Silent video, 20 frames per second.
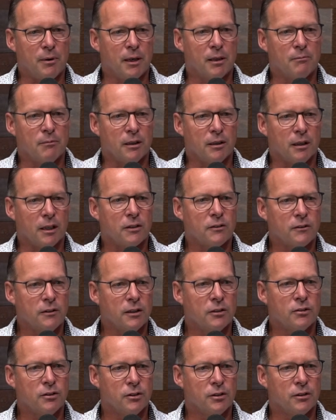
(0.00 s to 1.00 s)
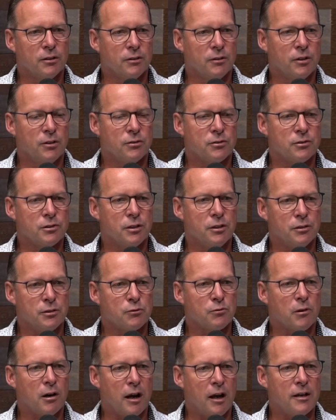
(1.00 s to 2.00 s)
Bud, but let's get to the, here's,
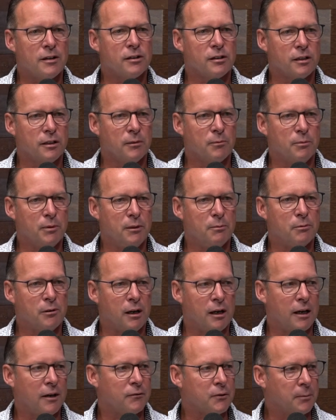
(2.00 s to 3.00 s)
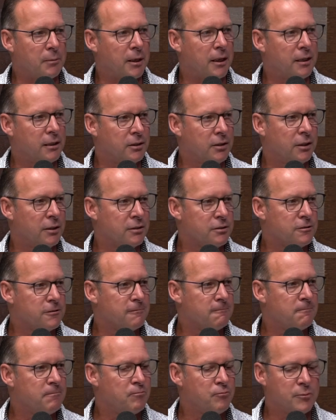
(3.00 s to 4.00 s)
here's where I think people have to pay
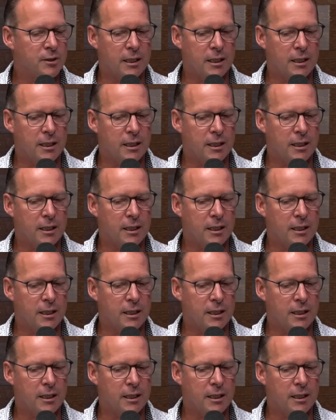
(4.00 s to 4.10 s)
attention